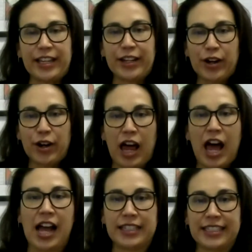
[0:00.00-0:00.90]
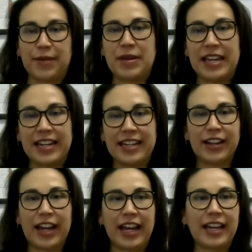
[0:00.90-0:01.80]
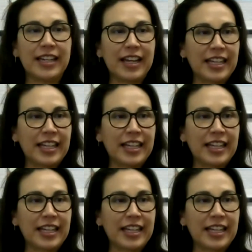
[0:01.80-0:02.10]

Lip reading: There are lots. I mean, okay,